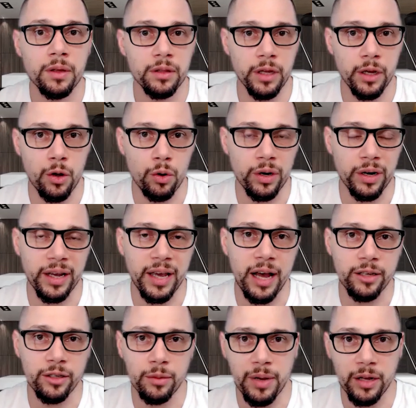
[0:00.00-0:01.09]
They call it a
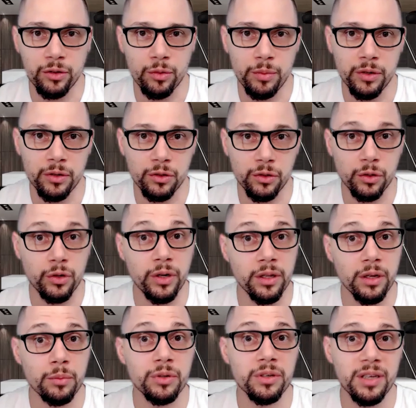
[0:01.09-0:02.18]
catch-up contribution. So you end
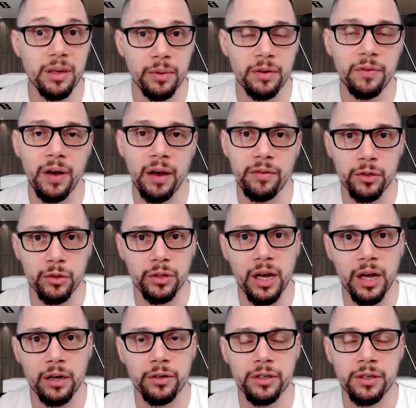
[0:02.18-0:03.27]
up with
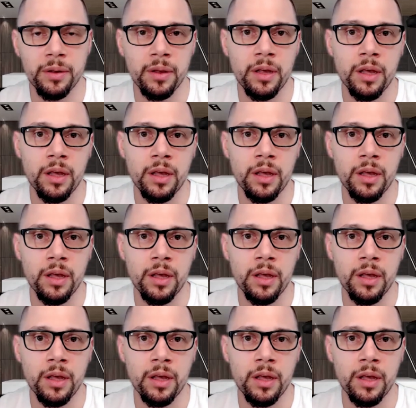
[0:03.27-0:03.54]
$7,500.